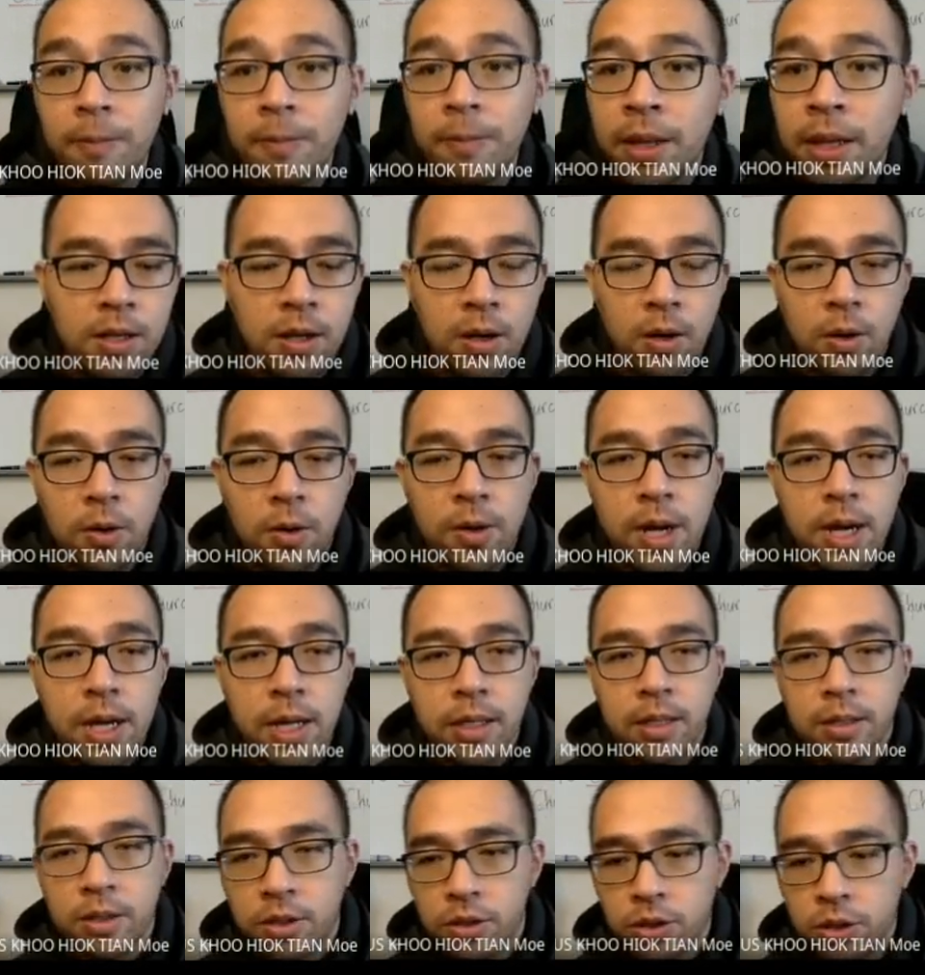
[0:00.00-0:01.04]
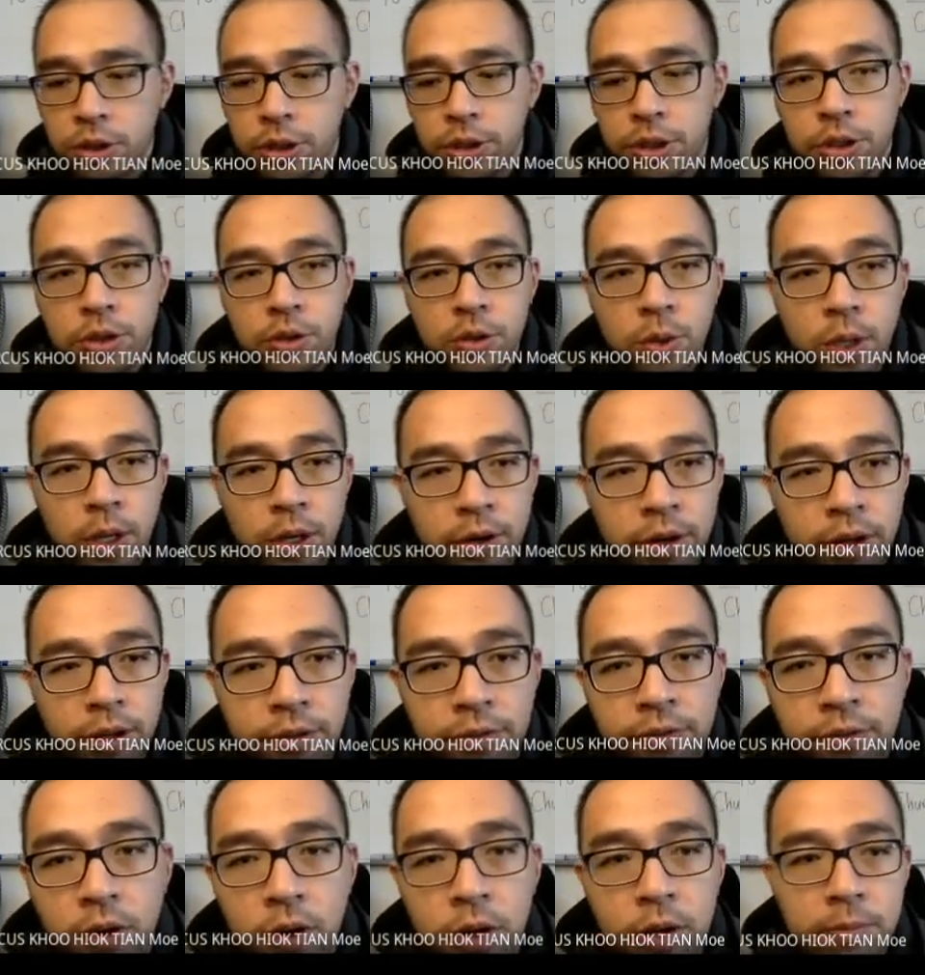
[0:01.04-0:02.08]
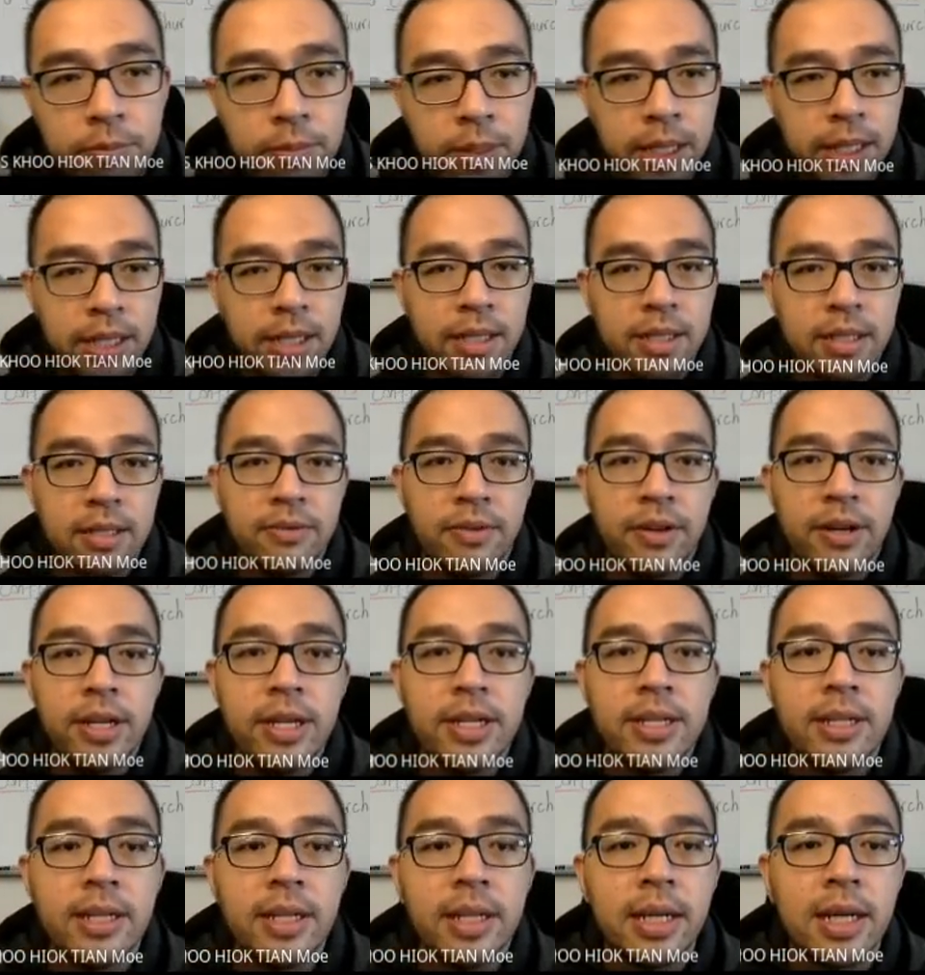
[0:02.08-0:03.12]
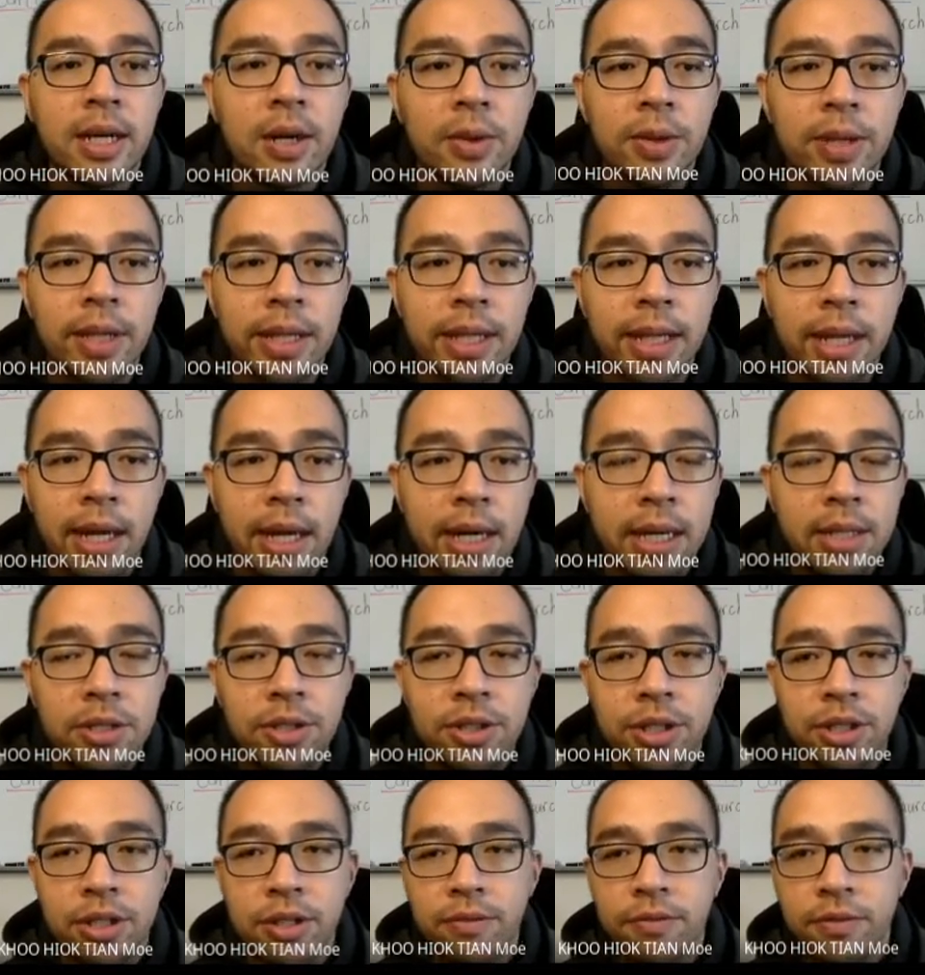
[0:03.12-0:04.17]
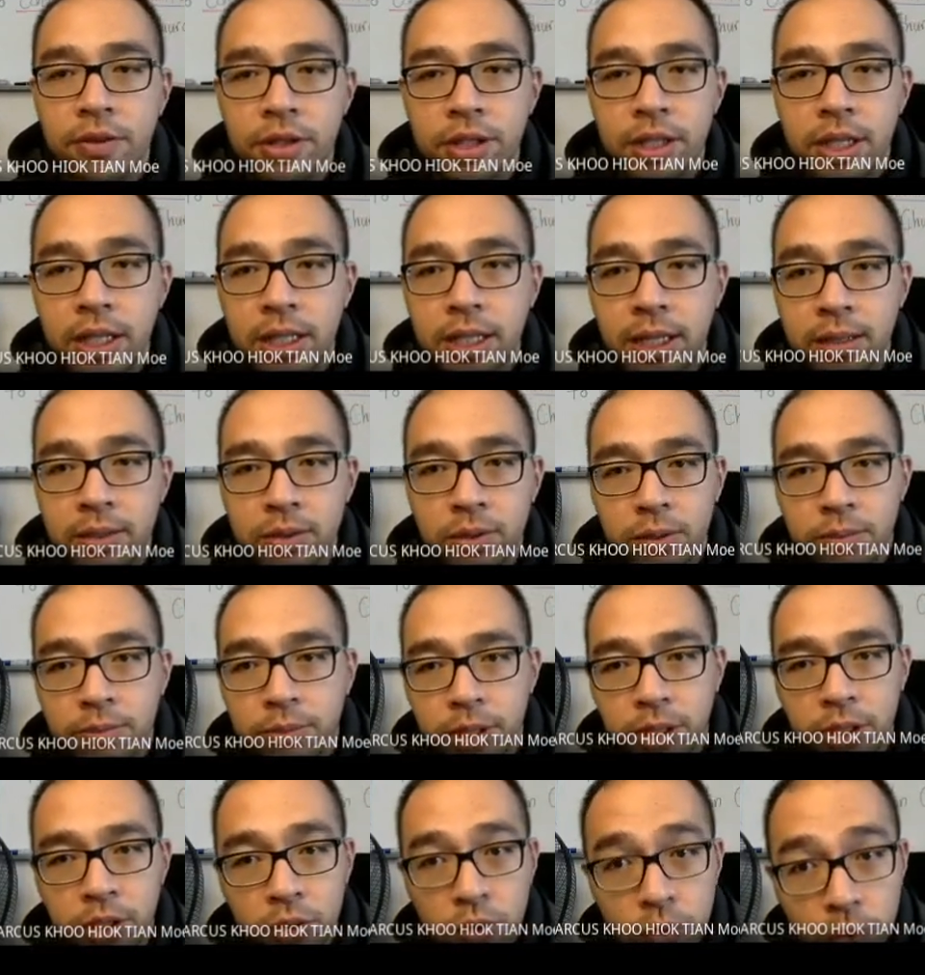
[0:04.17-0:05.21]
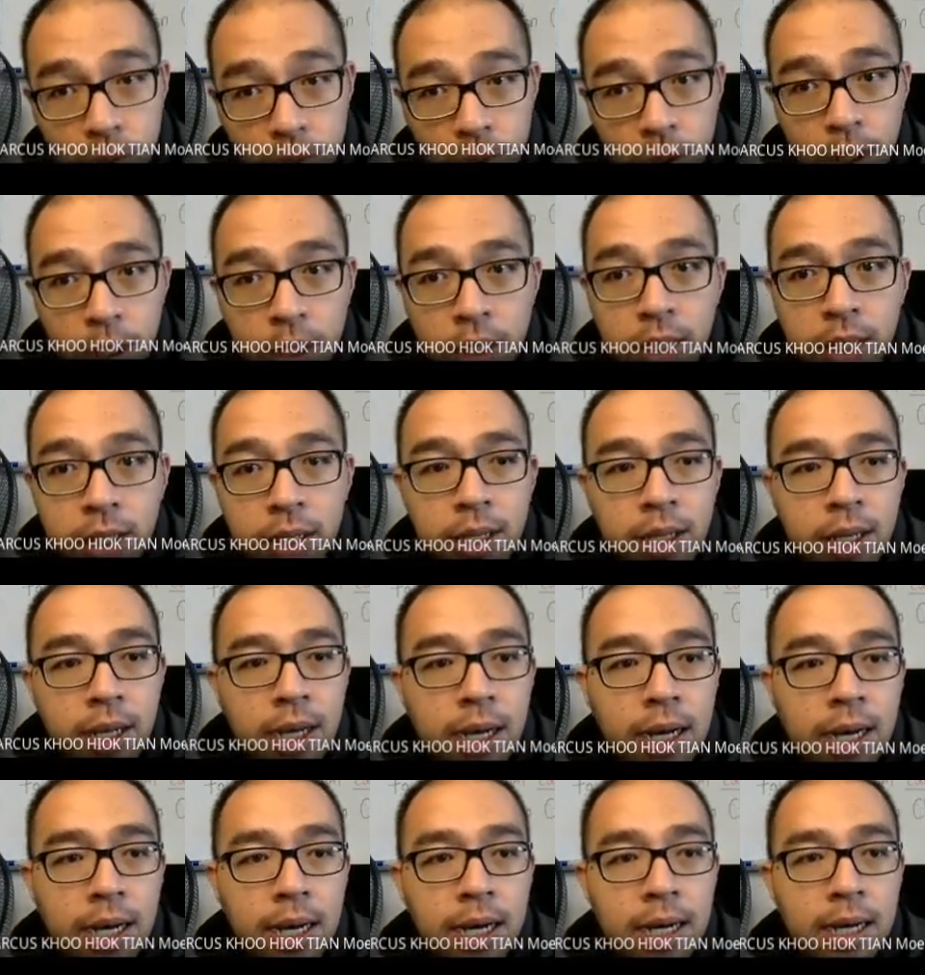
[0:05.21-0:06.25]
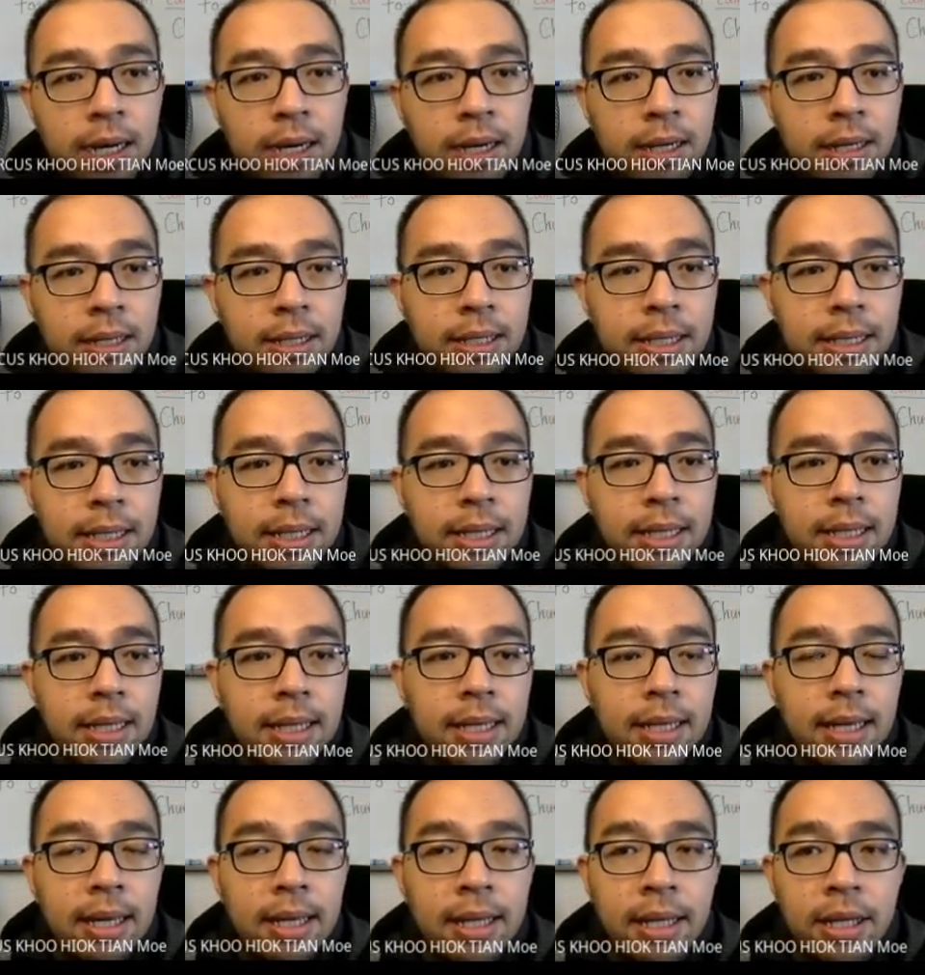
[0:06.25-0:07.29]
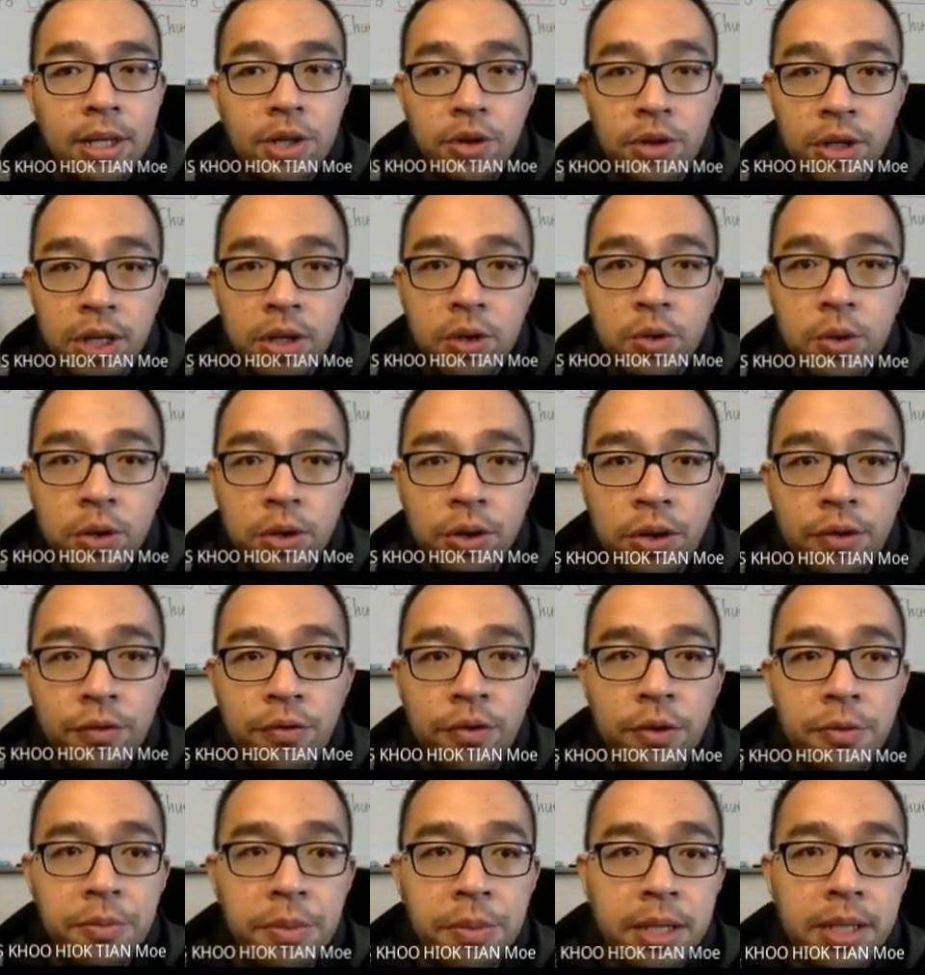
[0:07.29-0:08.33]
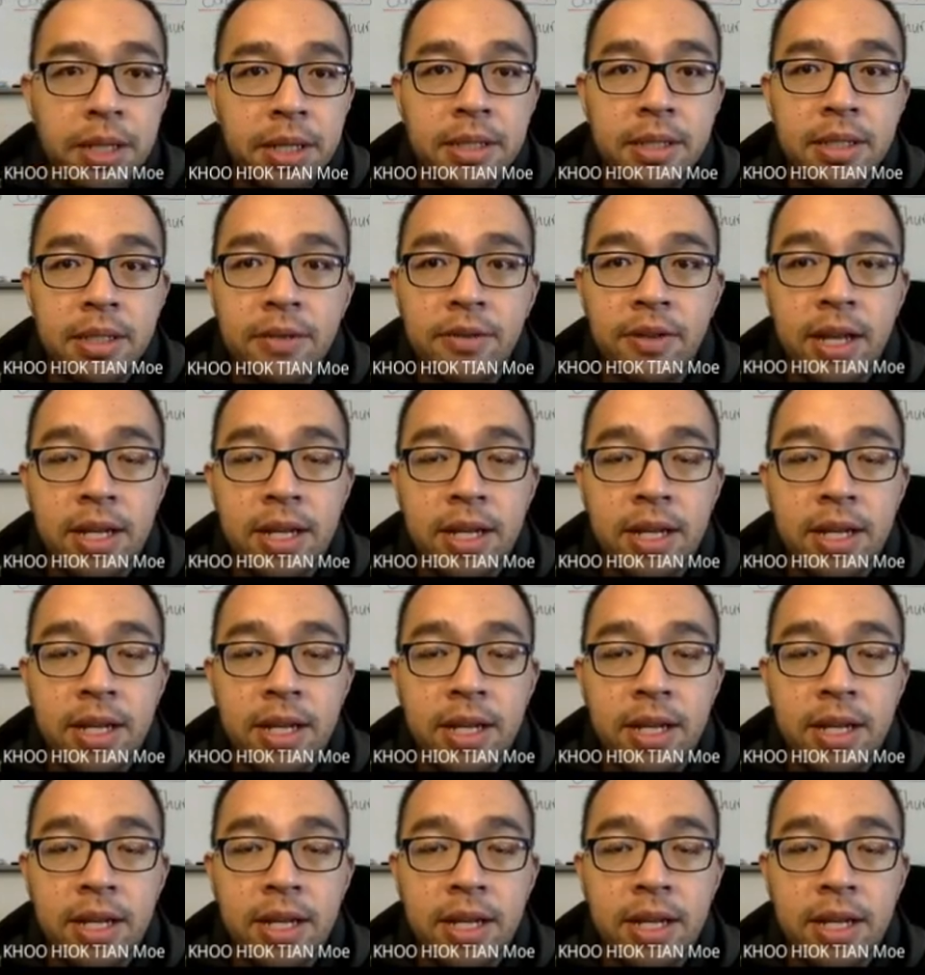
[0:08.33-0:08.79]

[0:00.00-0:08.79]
All right, good. 204 meters. Very easily counted. 340 times 1.2. And then you get 204 meters.